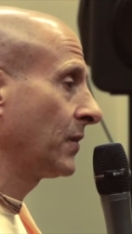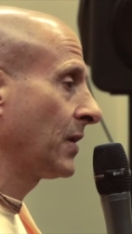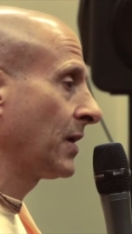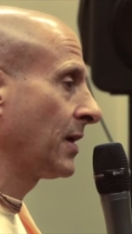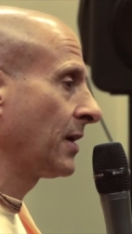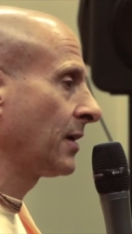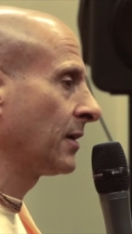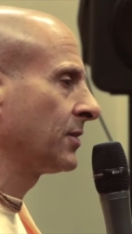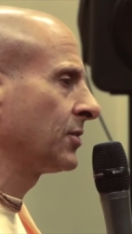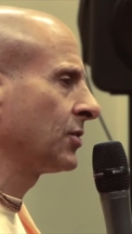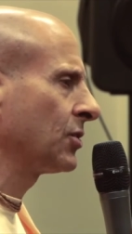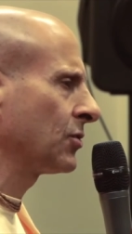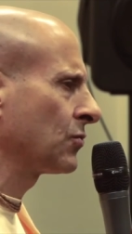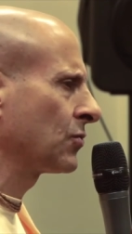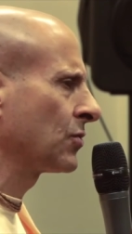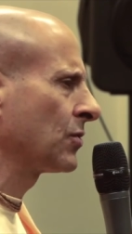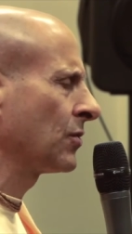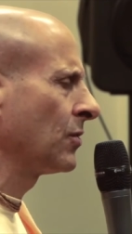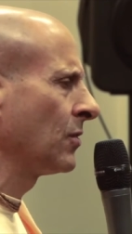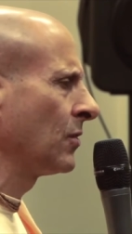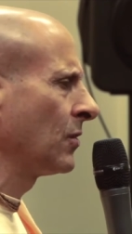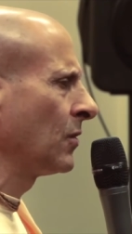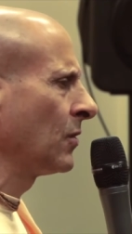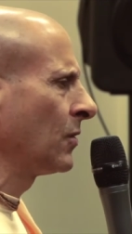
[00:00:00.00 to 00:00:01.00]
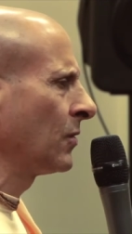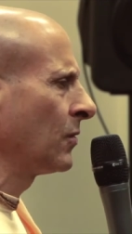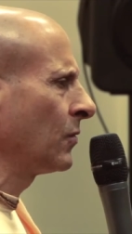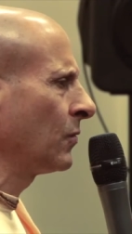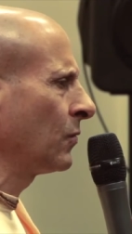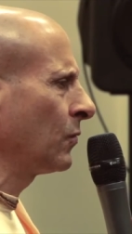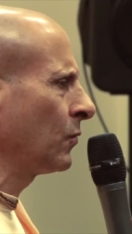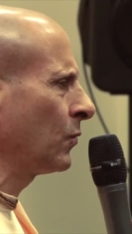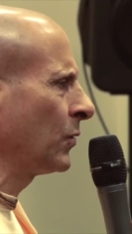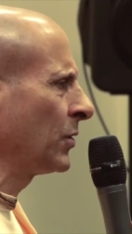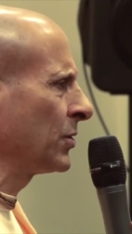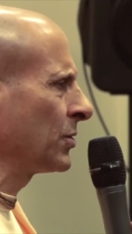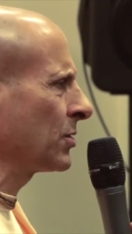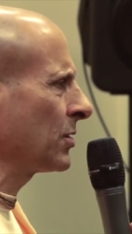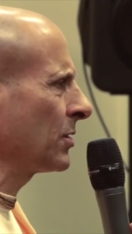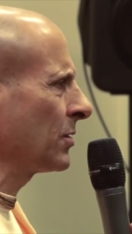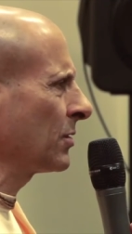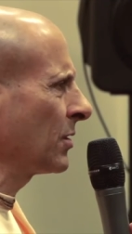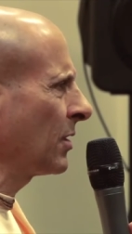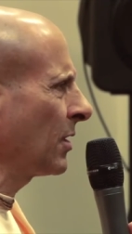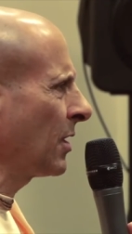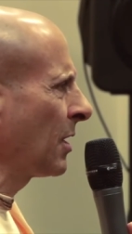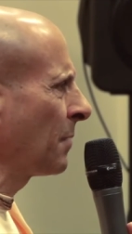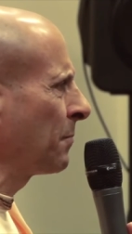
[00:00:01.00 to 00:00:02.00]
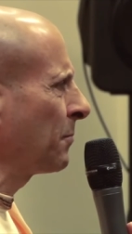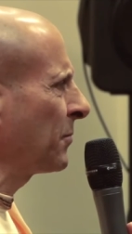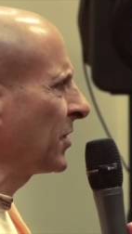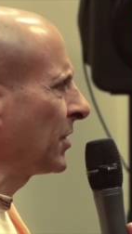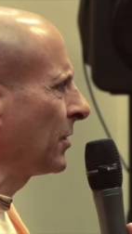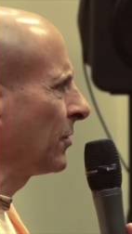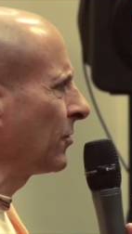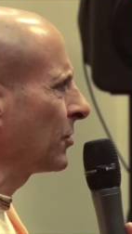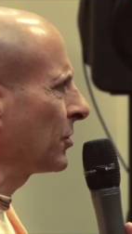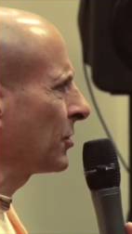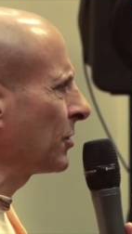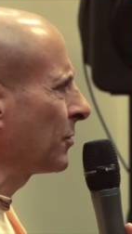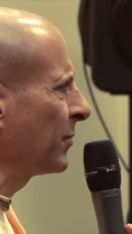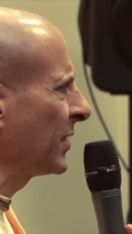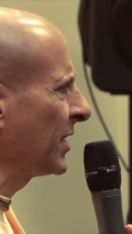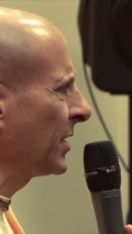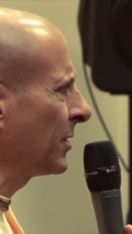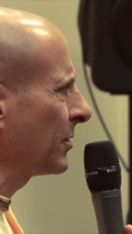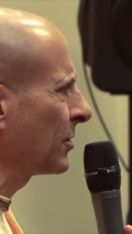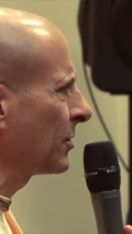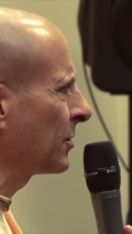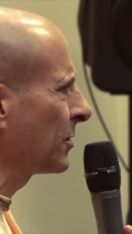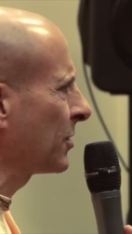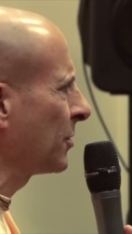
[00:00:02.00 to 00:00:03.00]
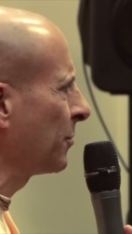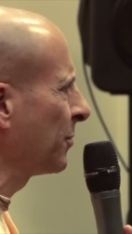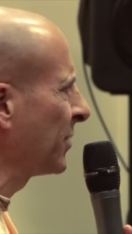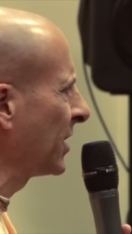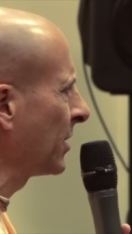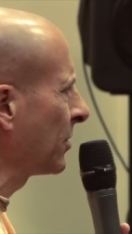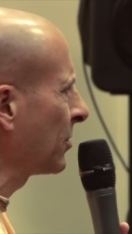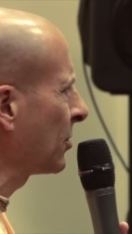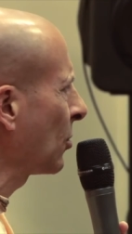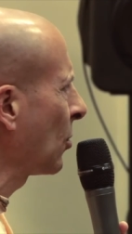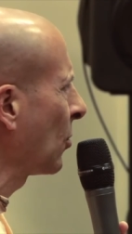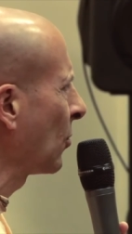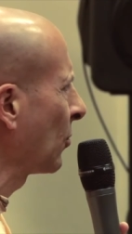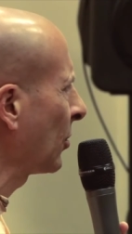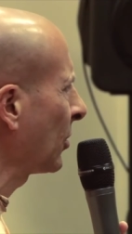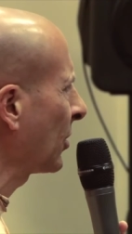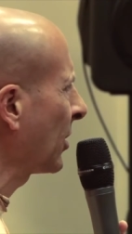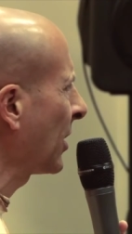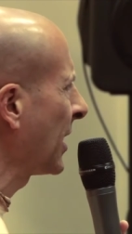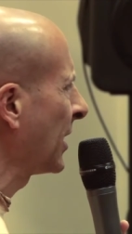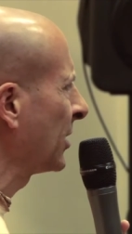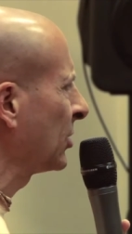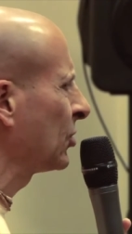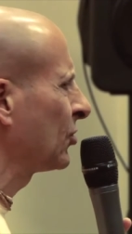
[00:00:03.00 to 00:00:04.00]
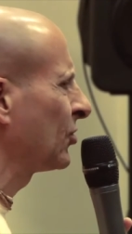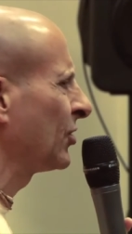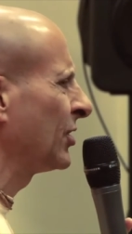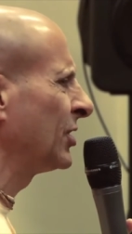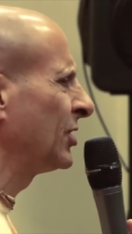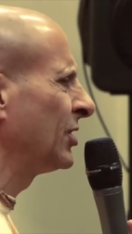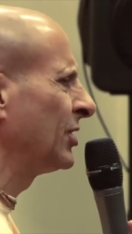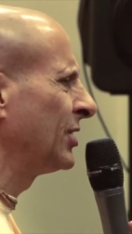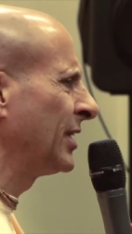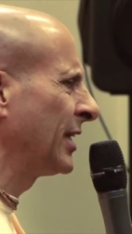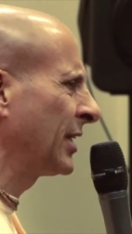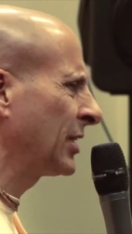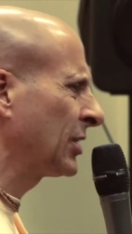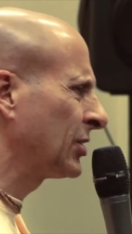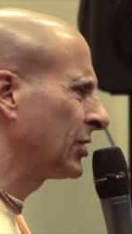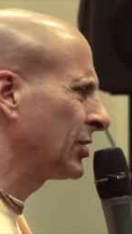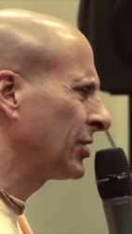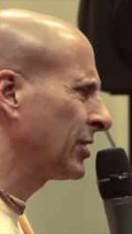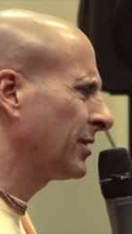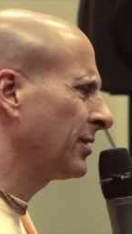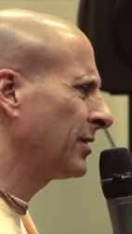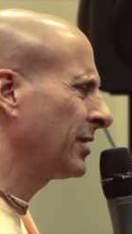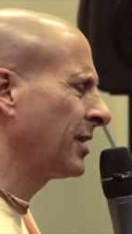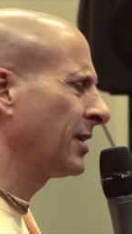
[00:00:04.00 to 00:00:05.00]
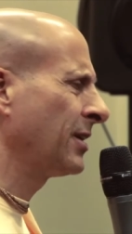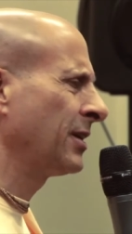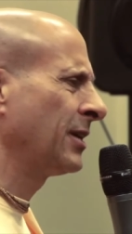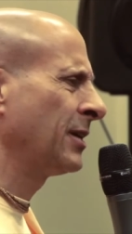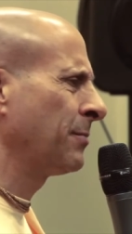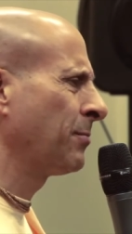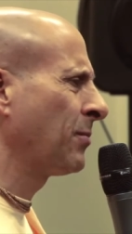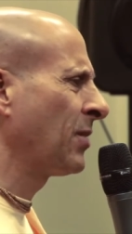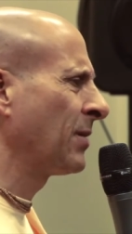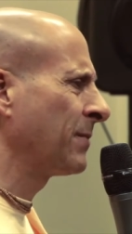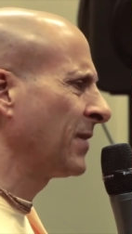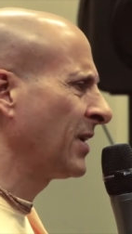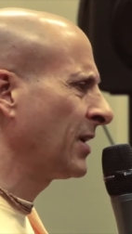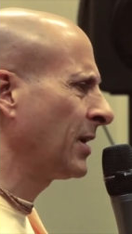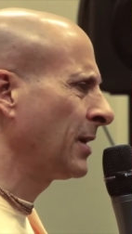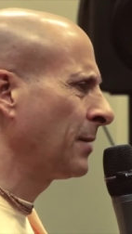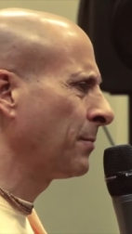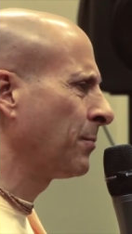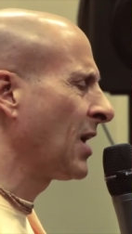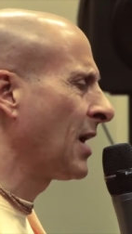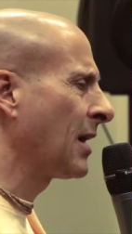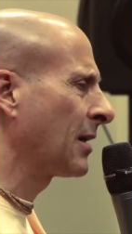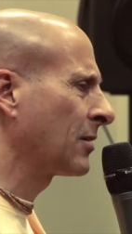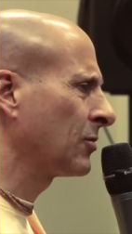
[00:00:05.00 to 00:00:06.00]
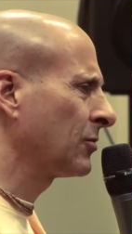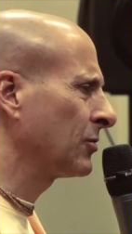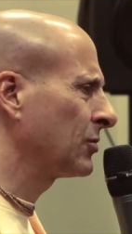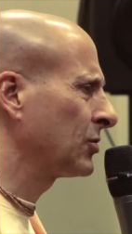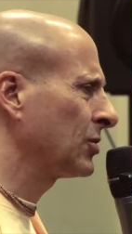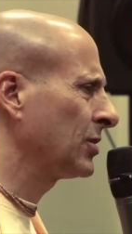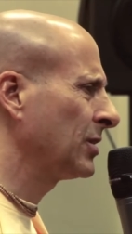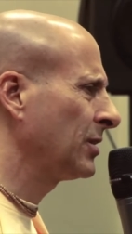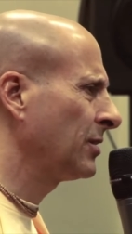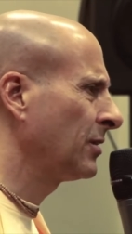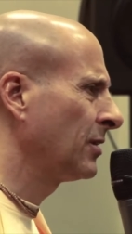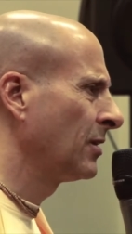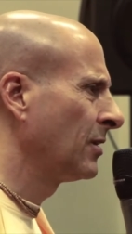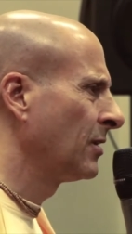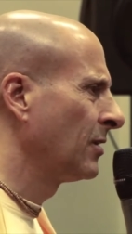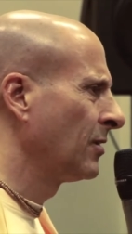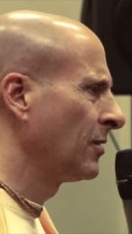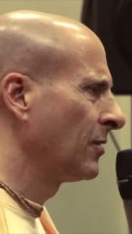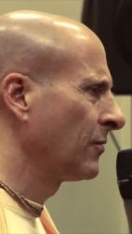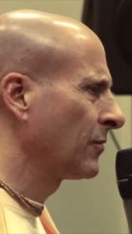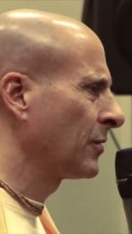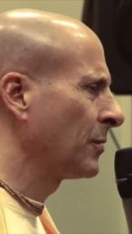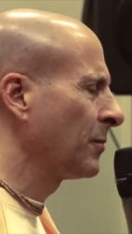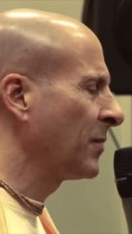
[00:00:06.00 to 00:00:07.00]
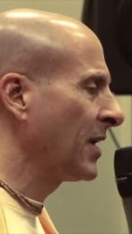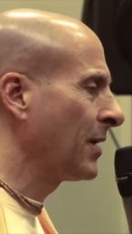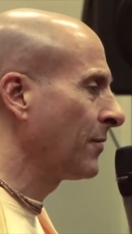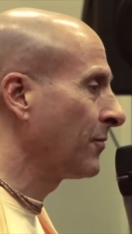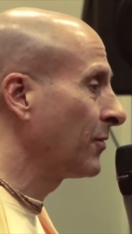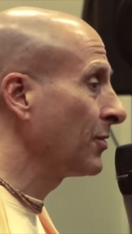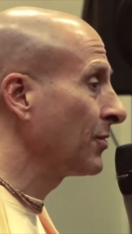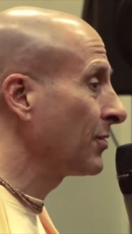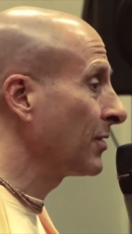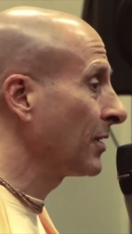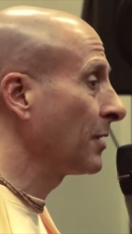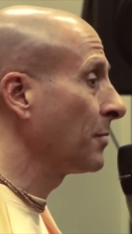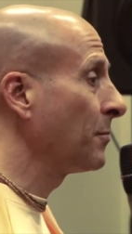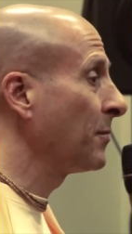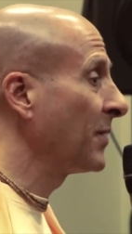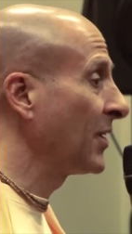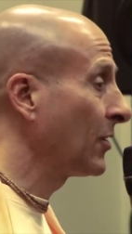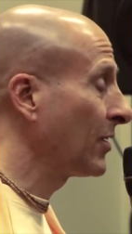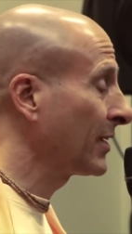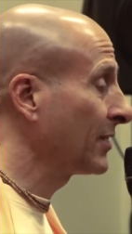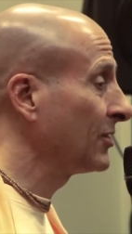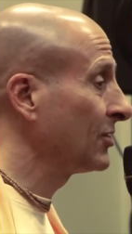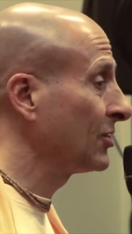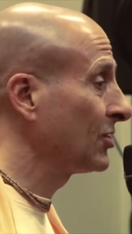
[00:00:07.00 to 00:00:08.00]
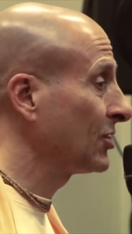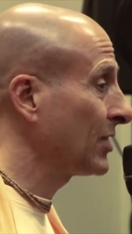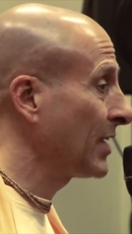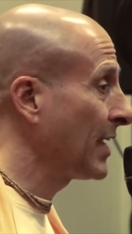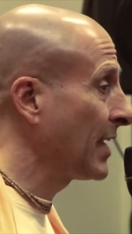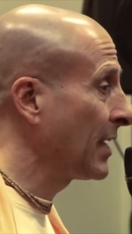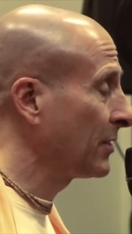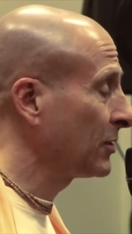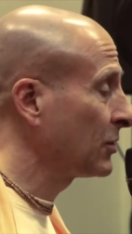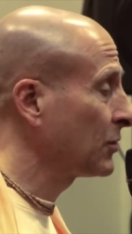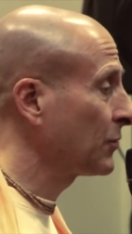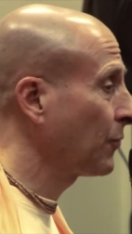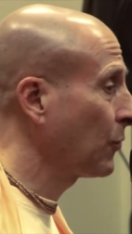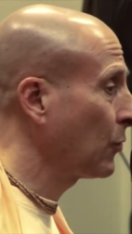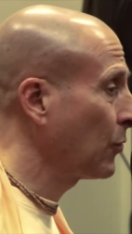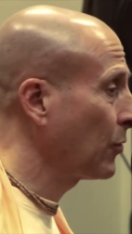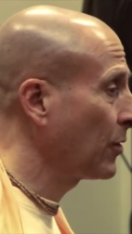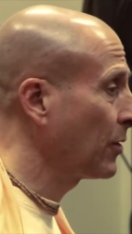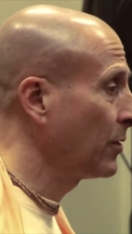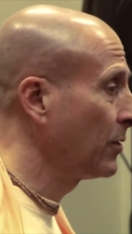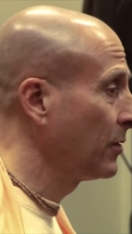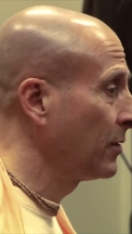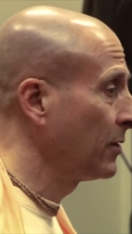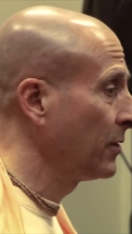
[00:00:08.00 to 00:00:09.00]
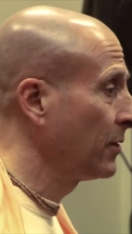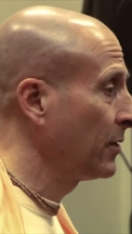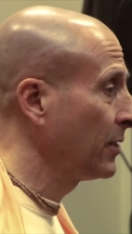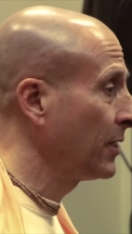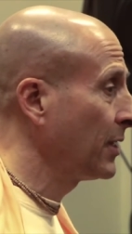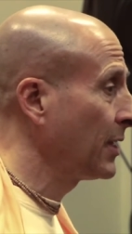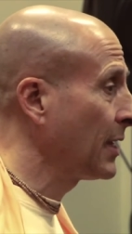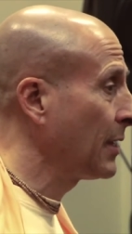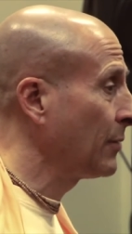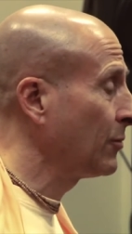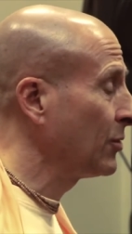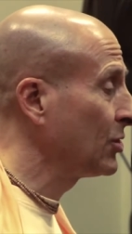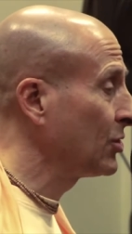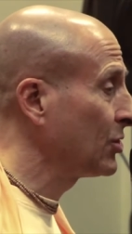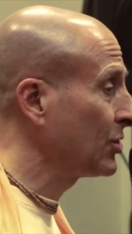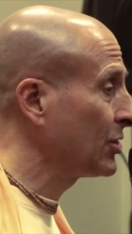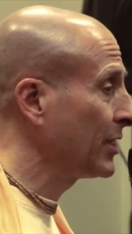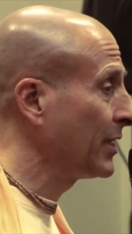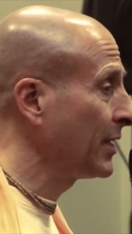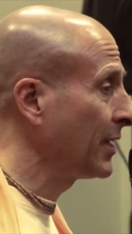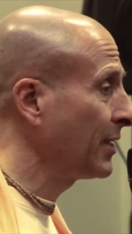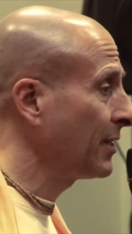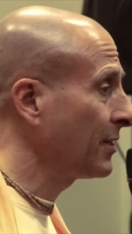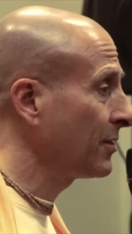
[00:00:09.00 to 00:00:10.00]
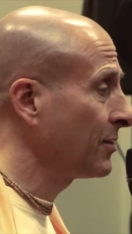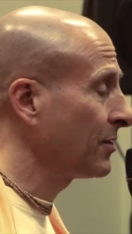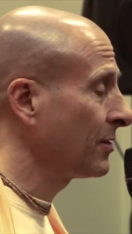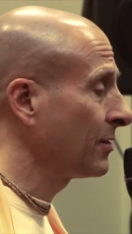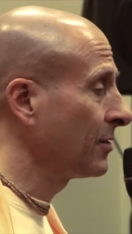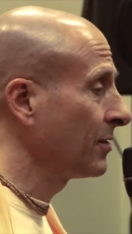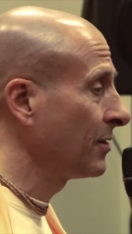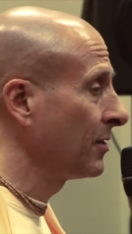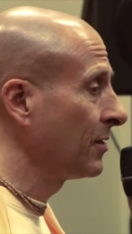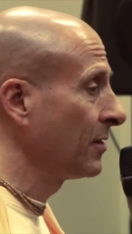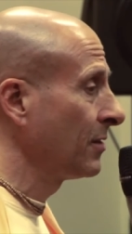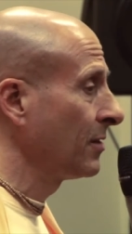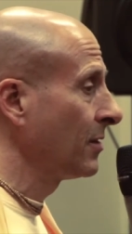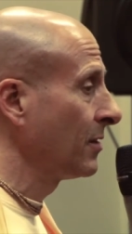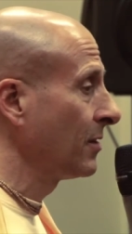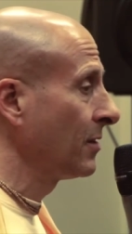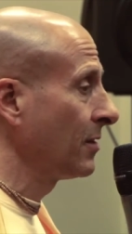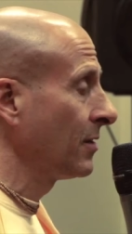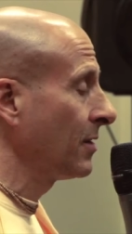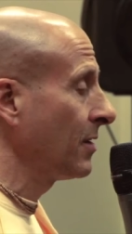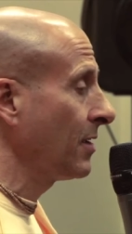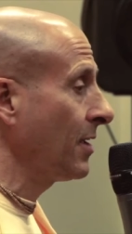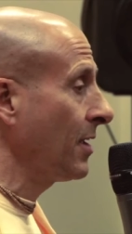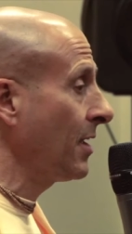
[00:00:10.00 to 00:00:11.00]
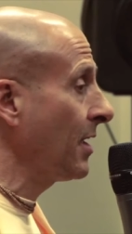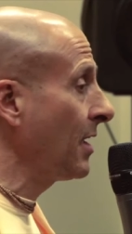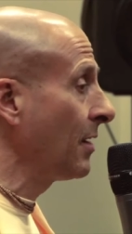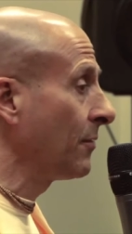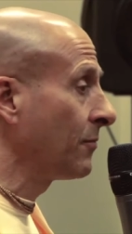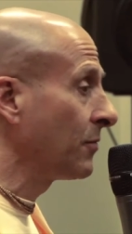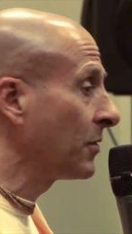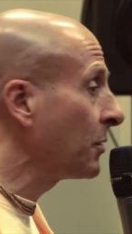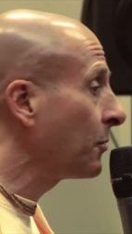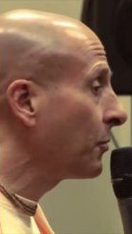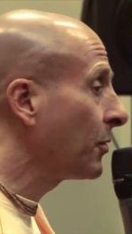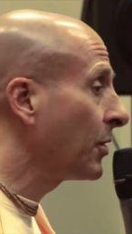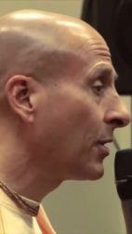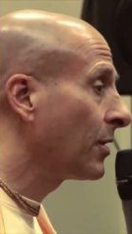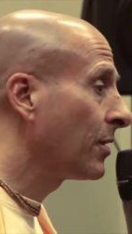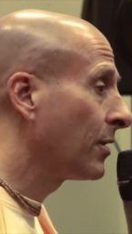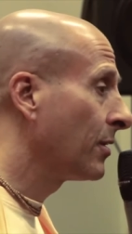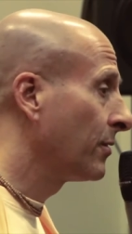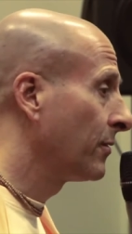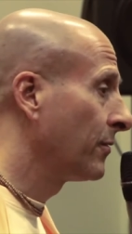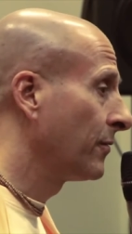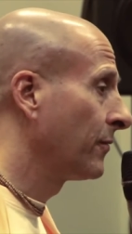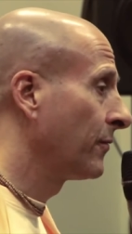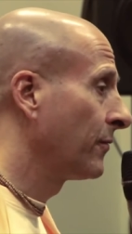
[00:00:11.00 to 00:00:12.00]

And it just appeared to me to be a total contradiction and hypocrisy from everything American stands for. And I was seeing it everywhere.